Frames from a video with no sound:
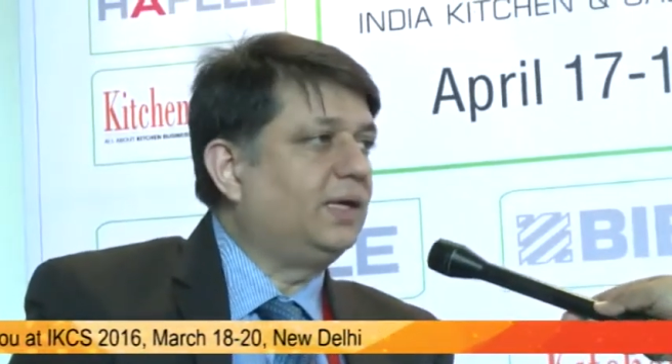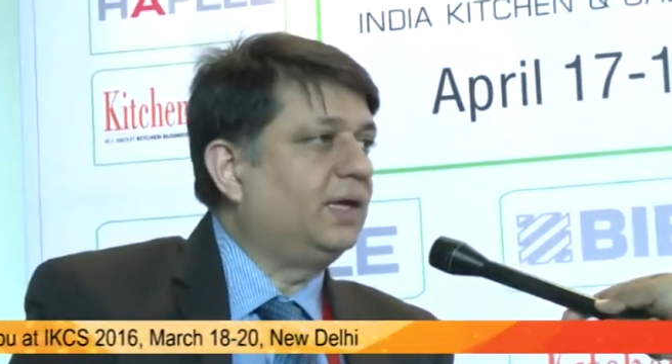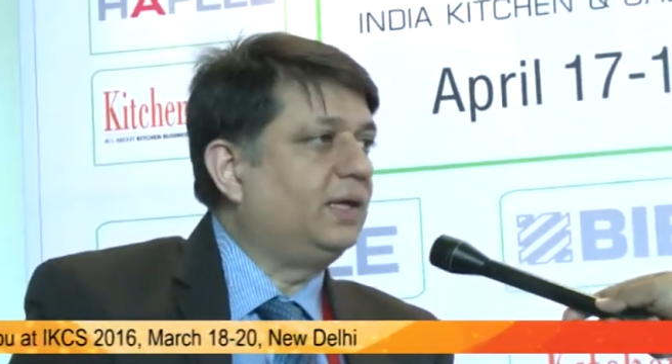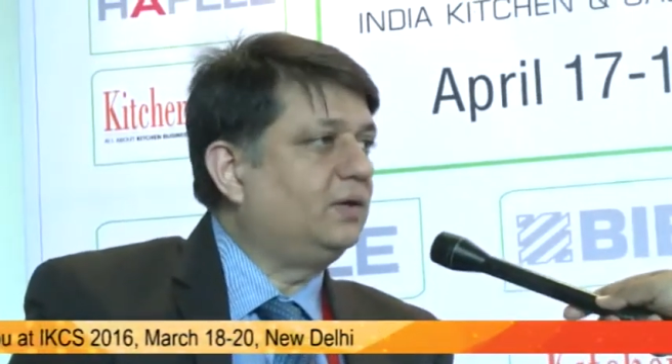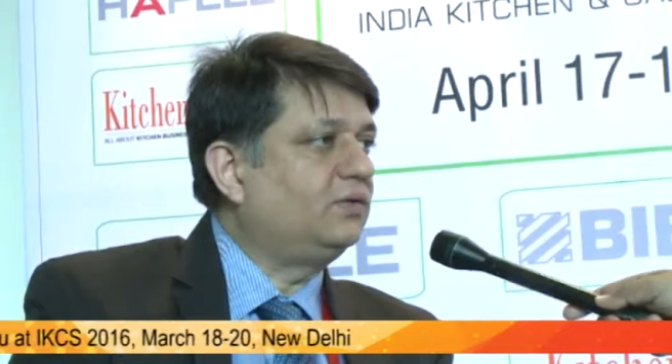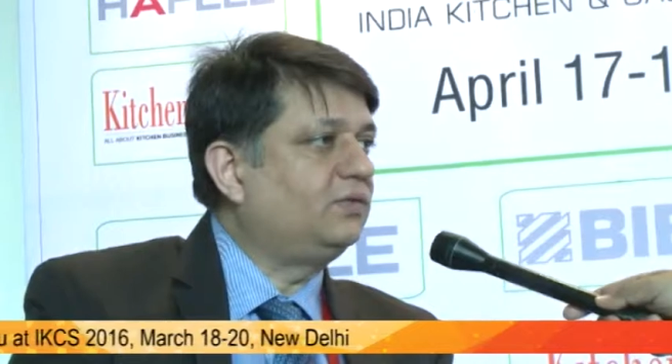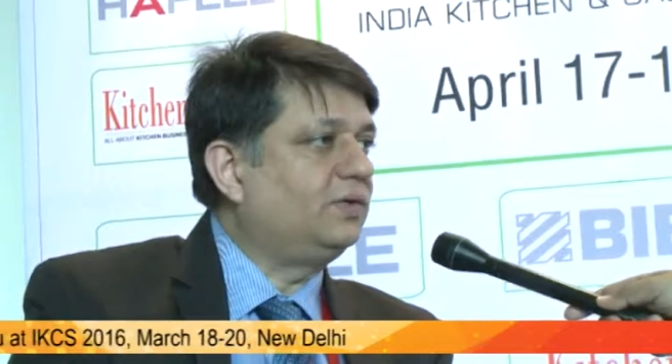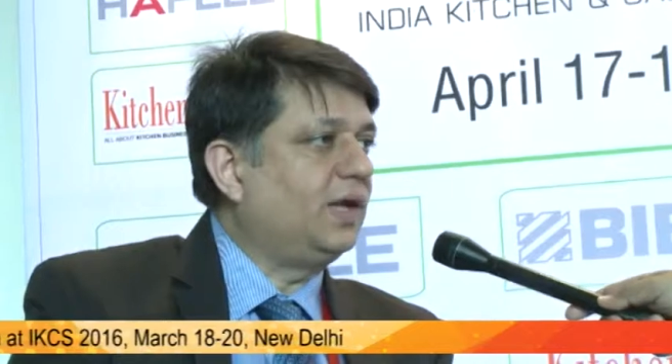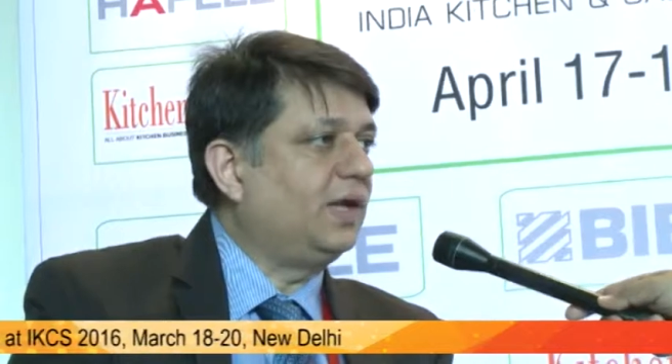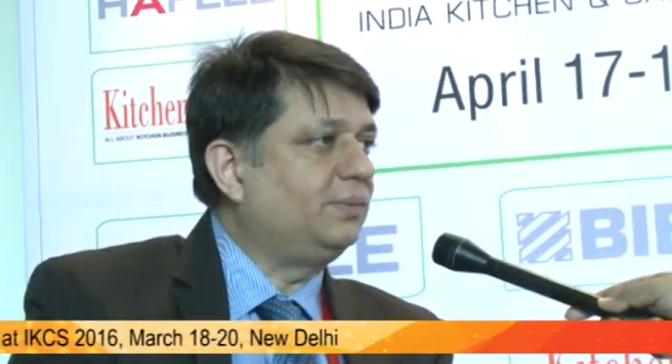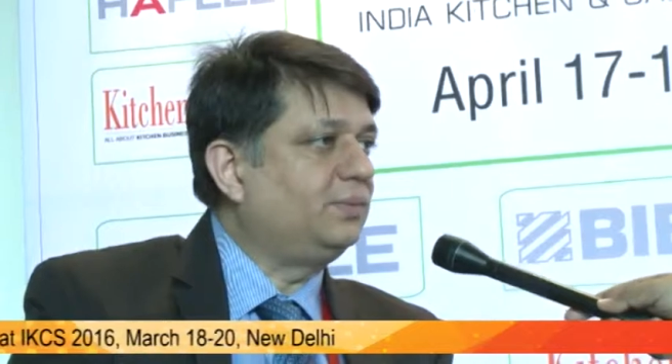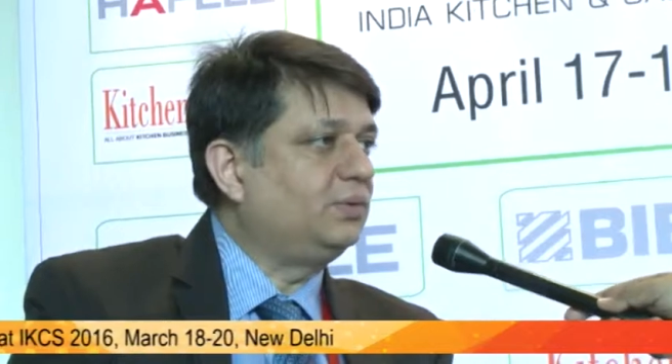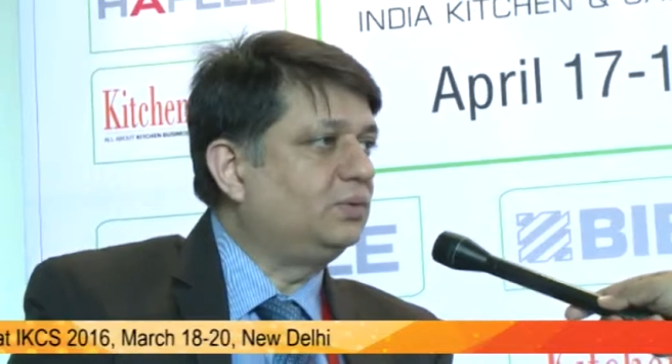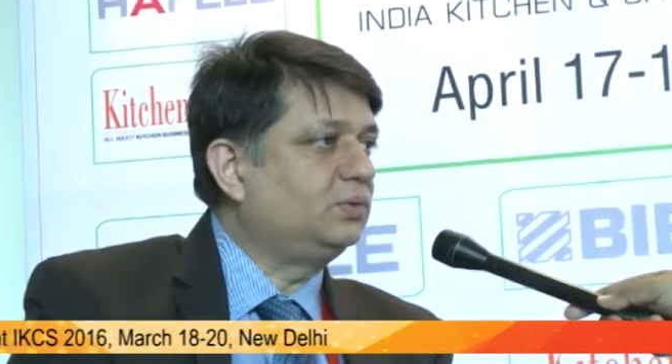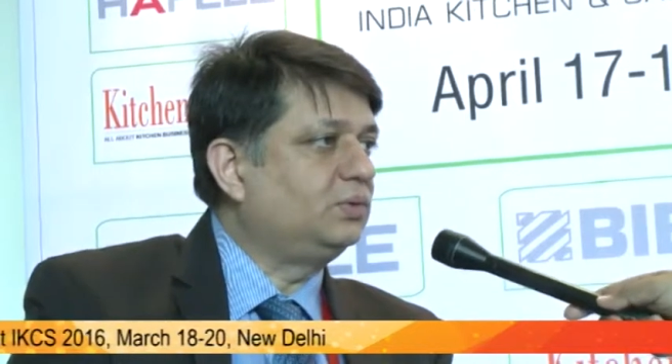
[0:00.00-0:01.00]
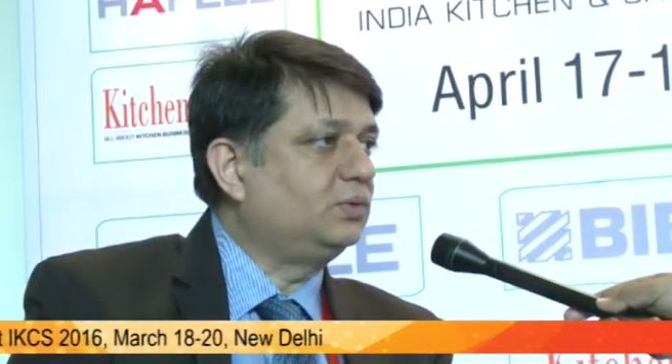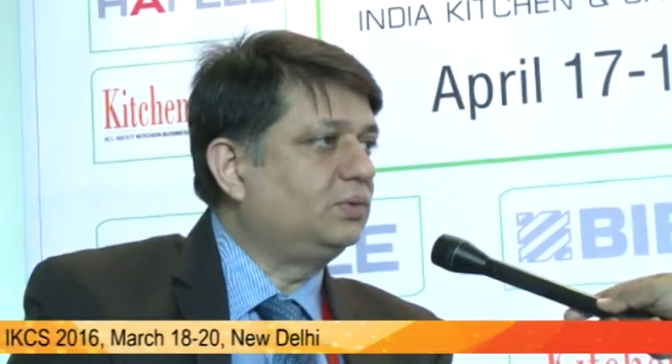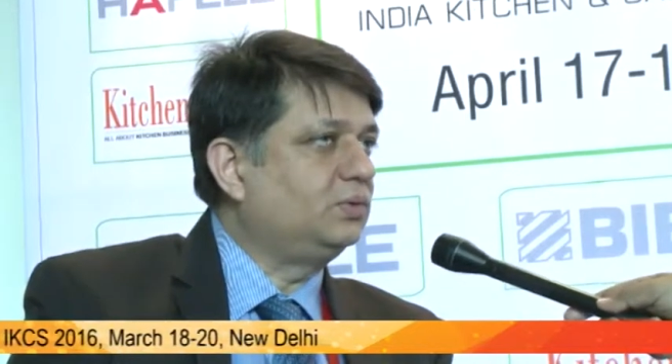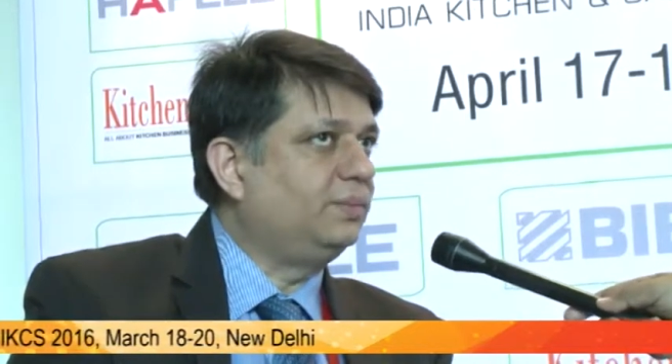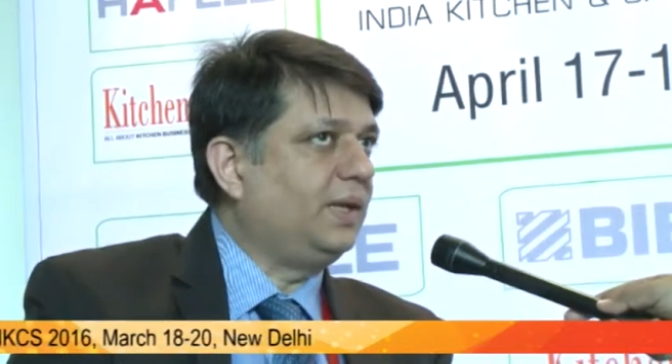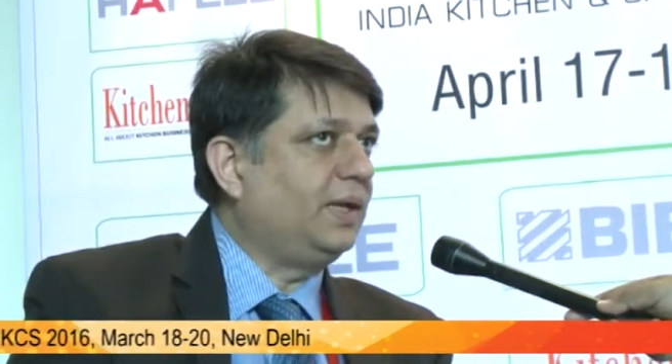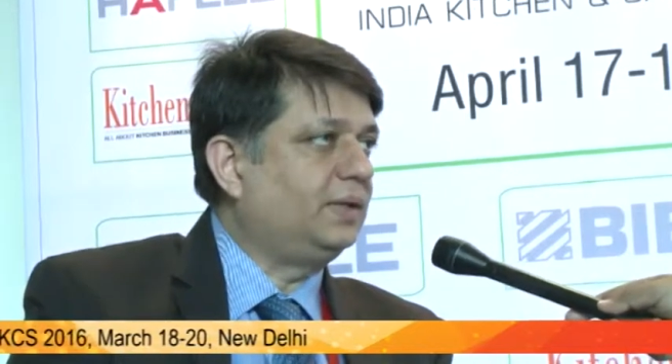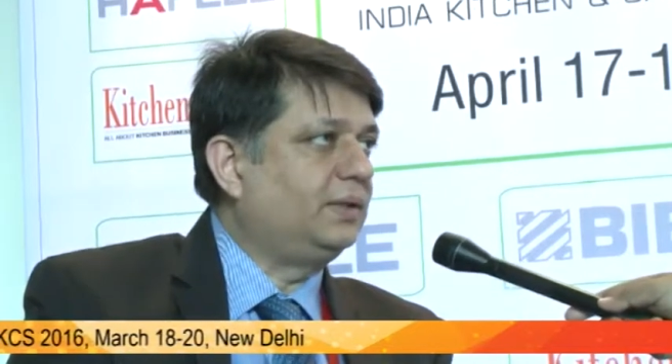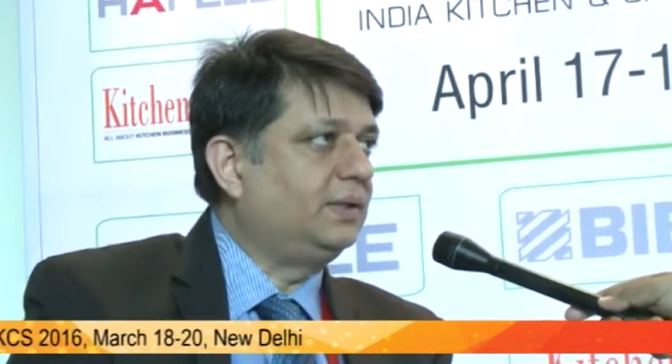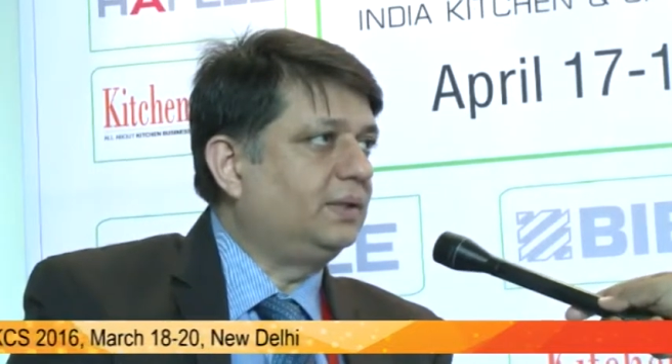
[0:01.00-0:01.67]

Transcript: kind of time to make